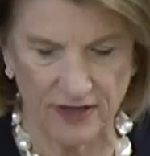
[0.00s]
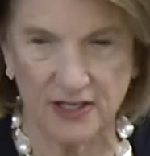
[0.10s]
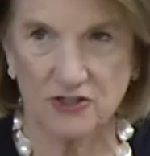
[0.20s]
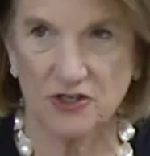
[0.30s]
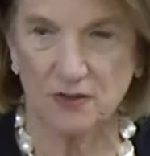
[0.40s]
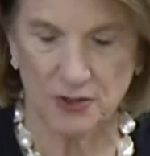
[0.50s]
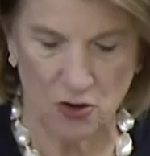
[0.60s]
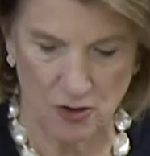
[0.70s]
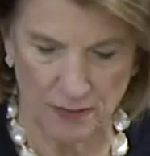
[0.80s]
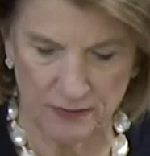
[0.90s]
Thank you, Chairman
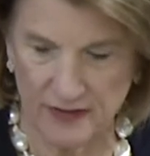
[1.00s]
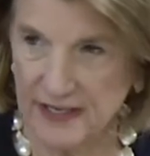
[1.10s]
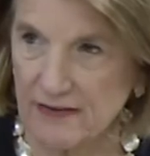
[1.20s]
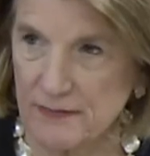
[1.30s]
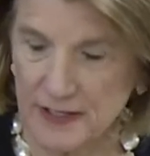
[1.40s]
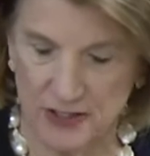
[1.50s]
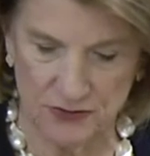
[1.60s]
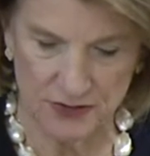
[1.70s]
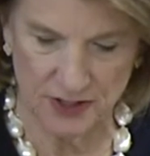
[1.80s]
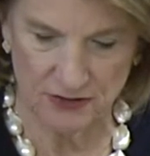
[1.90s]
Carper, and thank everybody
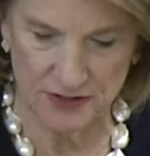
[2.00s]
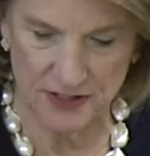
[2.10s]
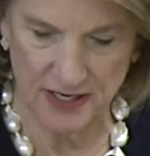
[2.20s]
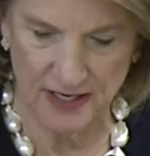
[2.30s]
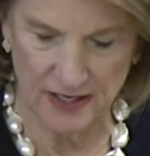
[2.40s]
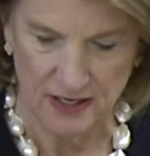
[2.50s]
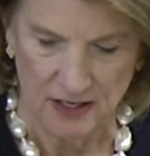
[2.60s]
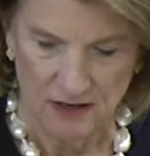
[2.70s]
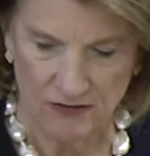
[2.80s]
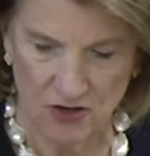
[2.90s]
who's here today
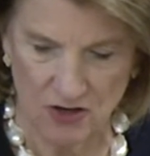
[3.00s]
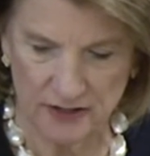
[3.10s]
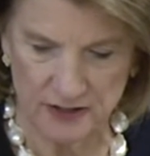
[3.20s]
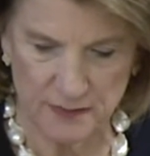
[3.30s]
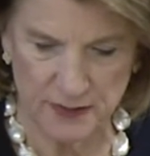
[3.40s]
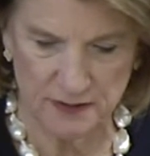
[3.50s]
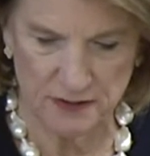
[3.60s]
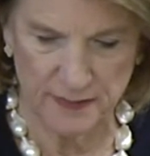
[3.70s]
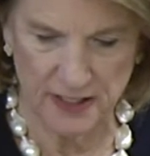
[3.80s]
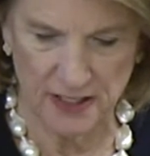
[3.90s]
for calling this
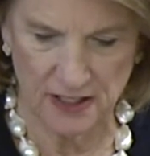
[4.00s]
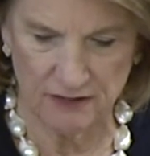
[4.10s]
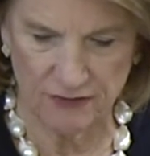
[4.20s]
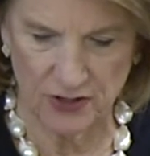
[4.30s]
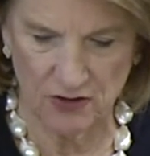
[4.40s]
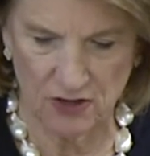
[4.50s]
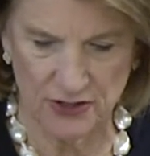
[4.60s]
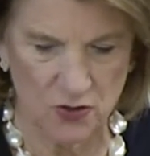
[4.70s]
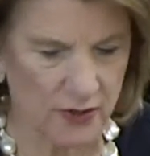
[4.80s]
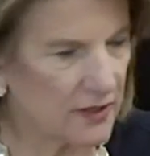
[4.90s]
business meeting and for your
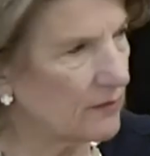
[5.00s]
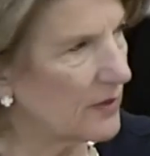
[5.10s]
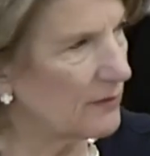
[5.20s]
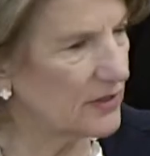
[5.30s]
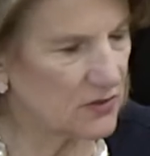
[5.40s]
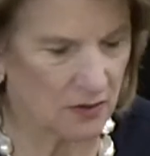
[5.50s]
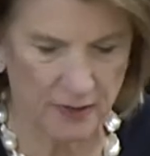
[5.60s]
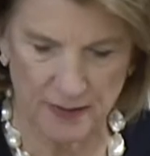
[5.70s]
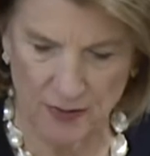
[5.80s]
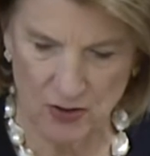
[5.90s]
ongoing commitment to a
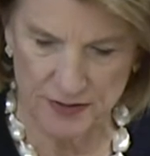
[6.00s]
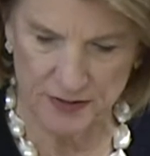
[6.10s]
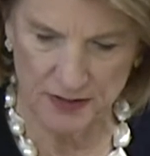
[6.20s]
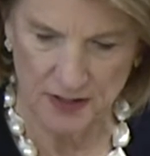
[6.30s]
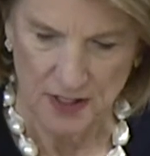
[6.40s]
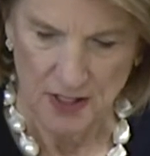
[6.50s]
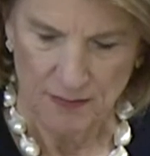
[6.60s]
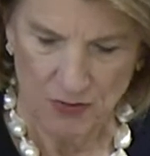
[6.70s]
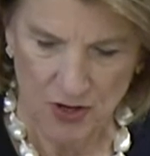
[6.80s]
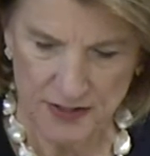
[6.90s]
bipartisan
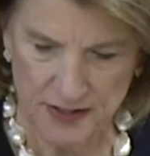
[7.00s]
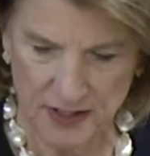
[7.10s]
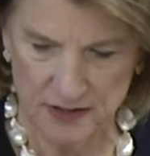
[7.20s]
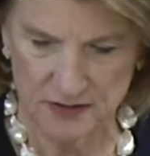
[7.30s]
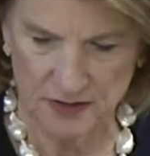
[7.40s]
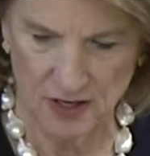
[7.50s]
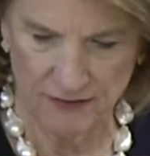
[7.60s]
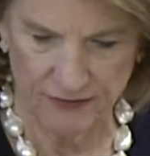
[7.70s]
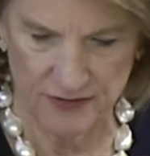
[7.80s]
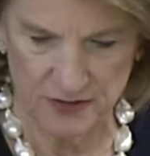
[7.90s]
process
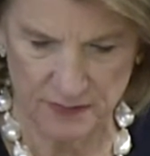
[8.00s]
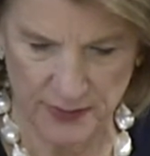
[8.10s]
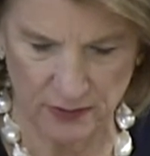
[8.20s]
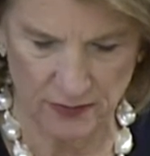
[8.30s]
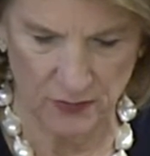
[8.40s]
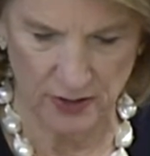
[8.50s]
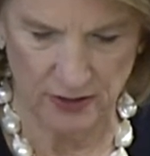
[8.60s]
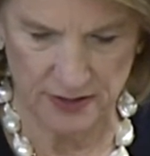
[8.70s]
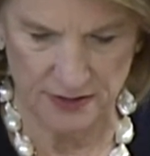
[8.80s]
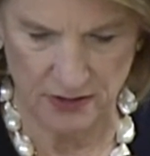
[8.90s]
for this bill that we are
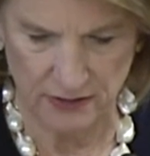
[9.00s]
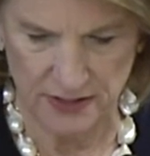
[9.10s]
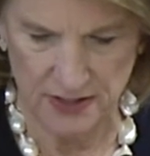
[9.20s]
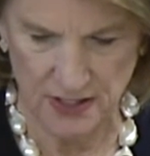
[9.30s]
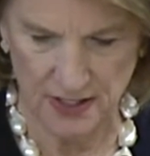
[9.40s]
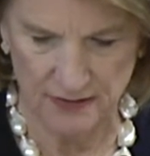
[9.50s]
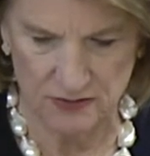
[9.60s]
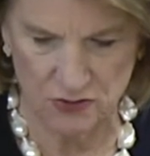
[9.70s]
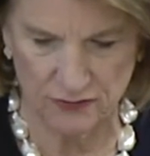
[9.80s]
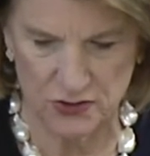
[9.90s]
considering today, the
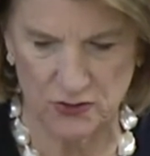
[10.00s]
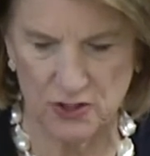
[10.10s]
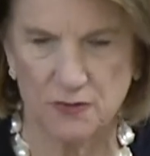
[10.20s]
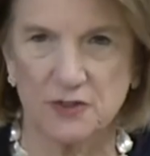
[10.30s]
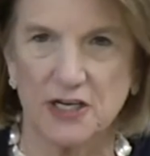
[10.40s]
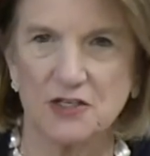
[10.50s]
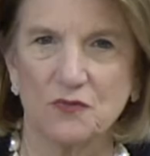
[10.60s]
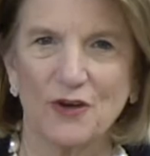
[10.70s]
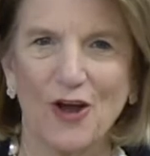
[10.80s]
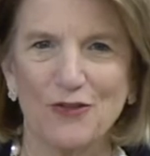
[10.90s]
Surface
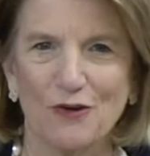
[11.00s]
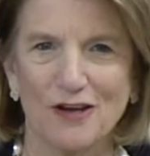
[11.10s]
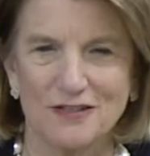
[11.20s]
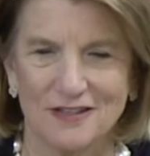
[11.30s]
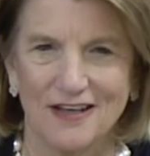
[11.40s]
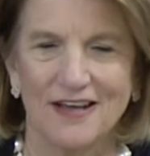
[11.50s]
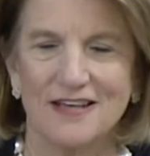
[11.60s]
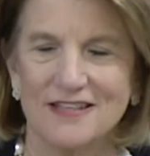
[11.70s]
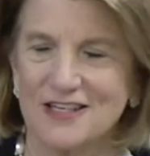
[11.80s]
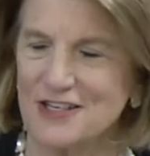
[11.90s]
Transportation
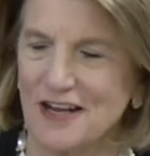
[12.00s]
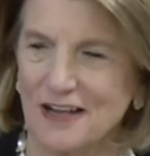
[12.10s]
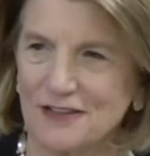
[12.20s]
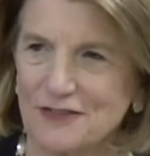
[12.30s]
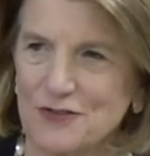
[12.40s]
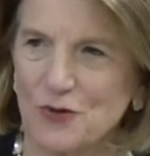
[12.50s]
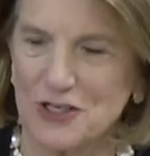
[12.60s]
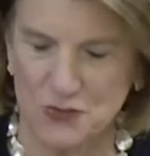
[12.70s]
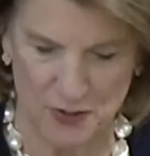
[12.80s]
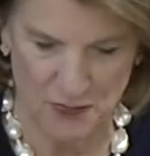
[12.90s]
Reauthorization Act of
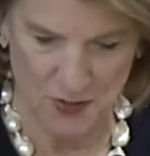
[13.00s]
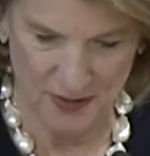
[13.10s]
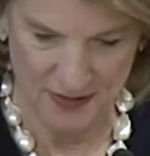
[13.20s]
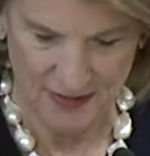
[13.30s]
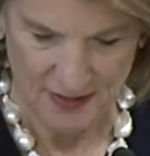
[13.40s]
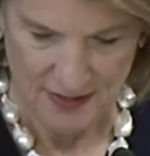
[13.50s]
2021.